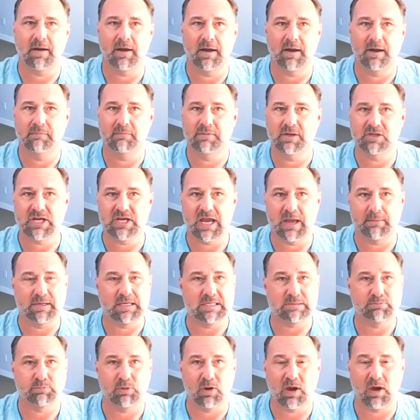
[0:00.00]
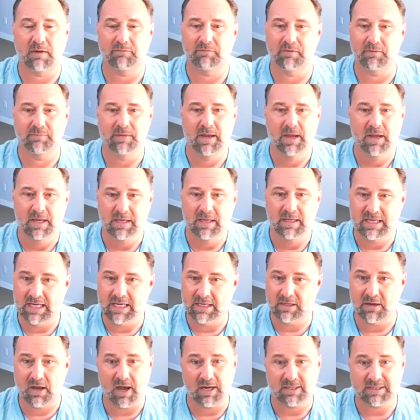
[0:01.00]
Um, the Japanese proverb:
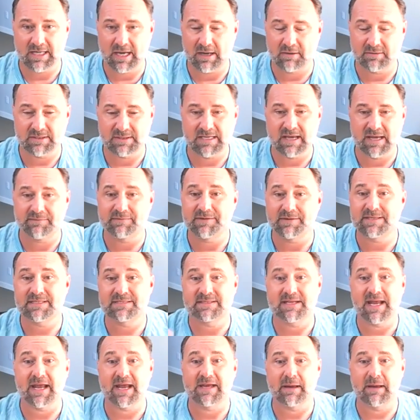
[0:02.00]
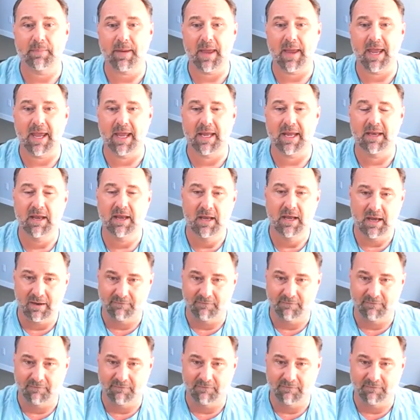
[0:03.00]
get knocked down seven, stand up eight.